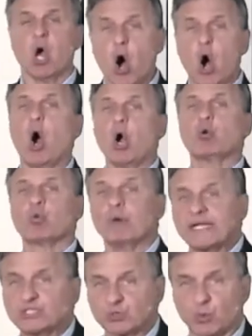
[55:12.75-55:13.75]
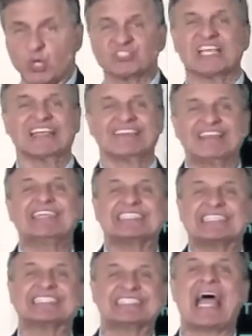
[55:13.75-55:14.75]
our rituals, this
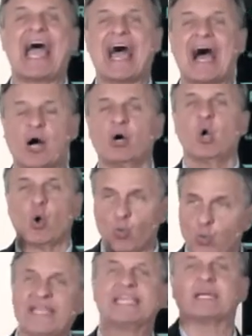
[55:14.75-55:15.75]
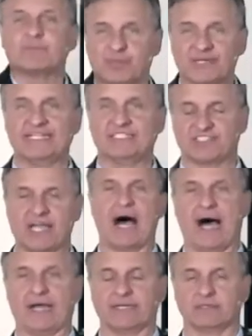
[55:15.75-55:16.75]
is how we can please
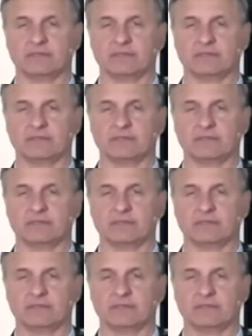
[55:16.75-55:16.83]
God.